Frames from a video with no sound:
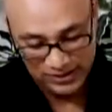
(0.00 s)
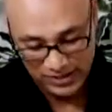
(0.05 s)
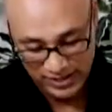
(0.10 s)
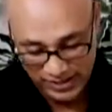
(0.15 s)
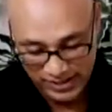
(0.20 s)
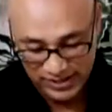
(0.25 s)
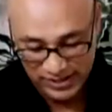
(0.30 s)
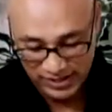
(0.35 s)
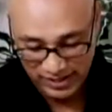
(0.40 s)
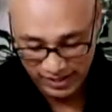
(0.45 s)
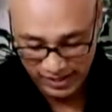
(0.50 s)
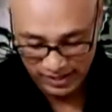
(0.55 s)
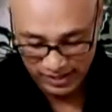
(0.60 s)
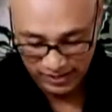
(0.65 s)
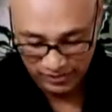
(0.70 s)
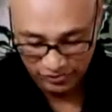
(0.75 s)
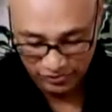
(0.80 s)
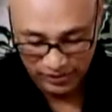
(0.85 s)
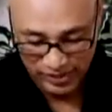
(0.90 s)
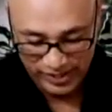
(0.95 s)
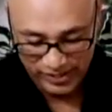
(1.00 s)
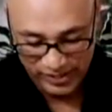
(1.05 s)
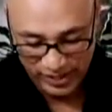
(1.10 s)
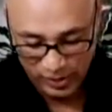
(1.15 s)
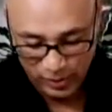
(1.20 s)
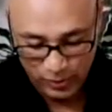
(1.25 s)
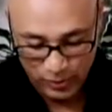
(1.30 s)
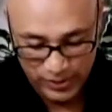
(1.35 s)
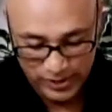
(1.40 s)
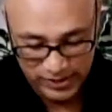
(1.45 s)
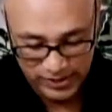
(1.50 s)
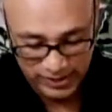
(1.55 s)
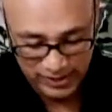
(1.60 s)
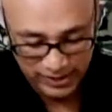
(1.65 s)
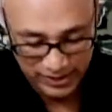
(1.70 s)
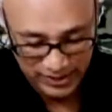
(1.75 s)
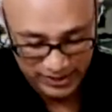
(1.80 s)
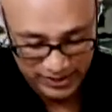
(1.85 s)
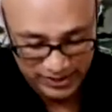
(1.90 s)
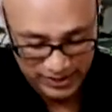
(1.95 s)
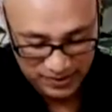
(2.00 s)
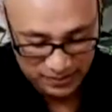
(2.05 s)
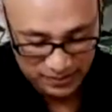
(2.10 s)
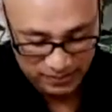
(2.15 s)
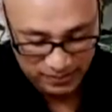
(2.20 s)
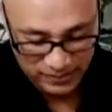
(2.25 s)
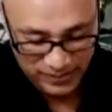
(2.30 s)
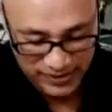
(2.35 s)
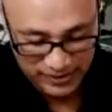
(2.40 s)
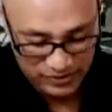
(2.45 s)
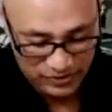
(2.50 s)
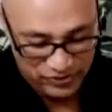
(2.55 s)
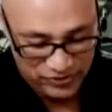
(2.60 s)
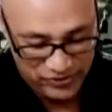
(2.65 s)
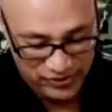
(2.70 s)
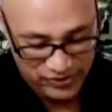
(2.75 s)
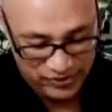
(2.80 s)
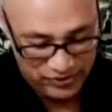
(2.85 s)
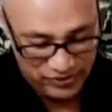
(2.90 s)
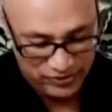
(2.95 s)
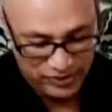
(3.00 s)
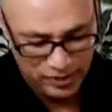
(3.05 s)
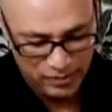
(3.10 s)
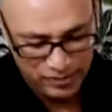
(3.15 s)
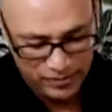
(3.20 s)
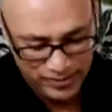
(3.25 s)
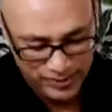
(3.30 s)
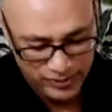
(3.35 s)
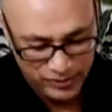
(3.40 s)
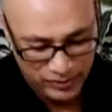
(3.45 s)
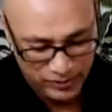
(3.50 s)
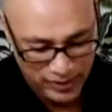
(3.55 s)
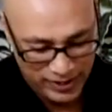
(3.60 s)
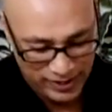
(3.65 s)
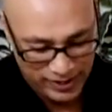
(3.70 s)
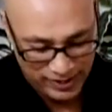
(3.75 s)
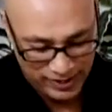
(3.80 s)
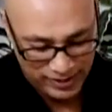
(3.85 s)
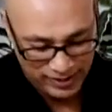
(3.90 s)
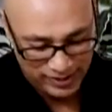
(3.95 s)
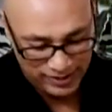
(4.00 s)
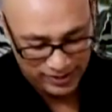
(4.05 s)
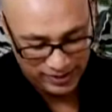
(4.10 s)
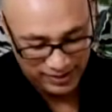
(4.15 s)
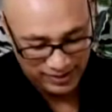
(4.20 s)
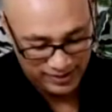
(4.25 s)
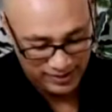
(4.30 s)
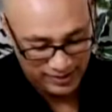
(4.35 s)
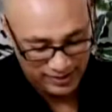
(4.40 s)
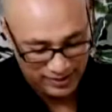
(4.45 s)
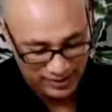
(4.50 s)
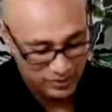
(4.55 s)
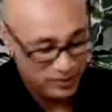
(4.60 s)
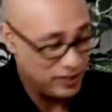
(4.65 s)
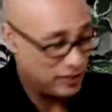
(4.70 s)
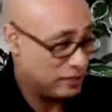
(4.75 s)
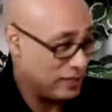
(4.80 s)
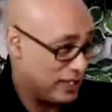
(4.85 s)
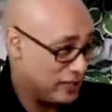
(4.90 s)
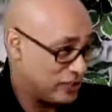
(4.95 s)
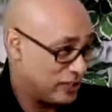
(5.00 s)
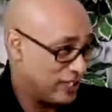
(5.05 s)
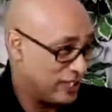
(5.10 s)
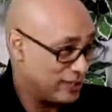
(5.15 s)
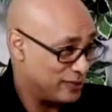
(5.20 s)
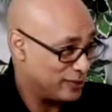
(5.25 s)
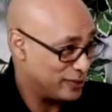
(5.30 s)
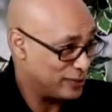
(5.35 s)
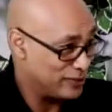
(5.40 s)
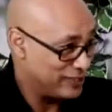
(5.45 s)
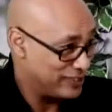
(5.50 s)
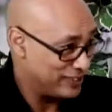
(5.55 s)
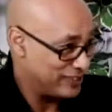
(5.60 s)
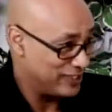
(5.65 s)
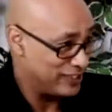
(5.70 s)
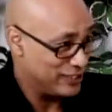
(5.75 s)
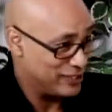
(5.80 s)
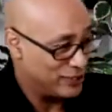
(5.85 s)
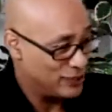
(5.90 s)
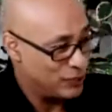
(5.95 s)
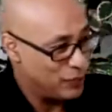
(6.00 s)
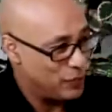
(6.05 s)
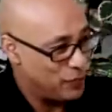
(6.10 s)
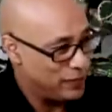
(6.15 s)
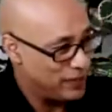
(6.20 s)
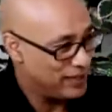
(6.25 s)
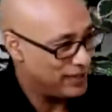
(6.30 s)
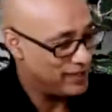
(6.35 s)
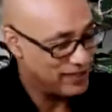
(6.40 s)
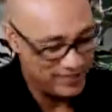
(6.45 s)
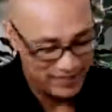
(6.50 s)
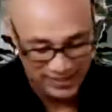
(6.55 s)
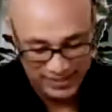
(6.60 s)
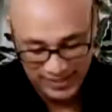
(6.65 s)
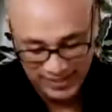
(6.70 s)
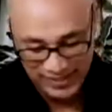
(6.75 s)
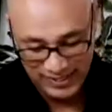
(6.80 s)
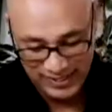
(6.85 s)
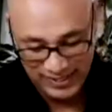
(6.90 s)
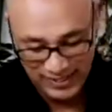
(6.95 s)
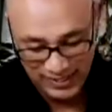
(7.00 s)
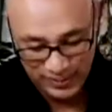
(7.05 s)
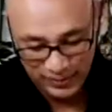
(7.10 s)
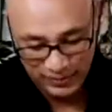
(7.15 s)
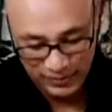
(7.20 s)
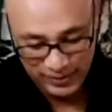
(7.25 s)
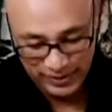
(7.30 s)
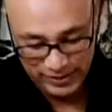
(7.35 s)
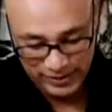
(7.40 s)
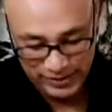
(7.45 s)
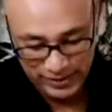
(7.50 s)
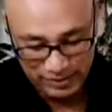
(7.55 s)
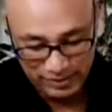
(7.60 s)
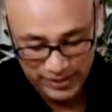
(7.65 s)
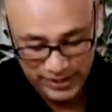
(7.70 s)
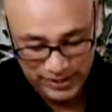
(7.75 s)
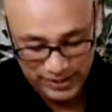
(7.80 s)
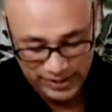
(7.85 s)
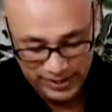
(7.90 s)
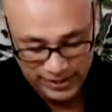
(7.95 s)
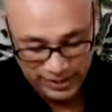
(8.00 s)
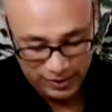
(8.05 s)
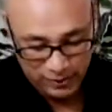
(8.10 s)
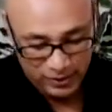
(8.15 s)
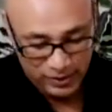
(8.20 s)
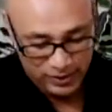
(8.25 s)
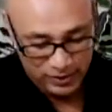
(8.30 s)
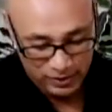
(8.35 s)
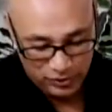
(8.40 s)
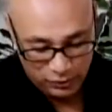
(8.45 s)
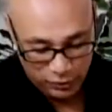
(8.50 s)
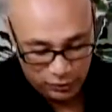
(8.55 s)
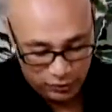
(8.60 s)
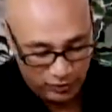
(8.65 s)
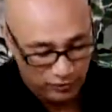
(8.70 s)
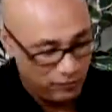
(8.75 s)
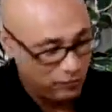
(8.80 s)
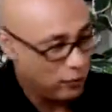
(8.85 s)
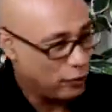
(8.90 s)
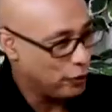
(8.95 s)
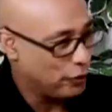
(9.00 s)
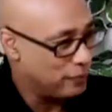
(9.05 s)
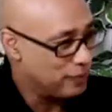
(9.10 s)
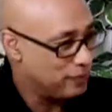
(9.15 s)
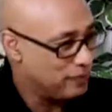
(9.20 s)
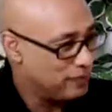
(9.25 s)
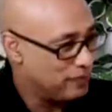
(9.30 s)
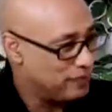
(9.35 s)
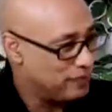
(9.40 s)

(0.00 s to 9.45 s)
The reason I raise that question is it resembles what in my childhood in Ethiopia, where the military wanted to reform,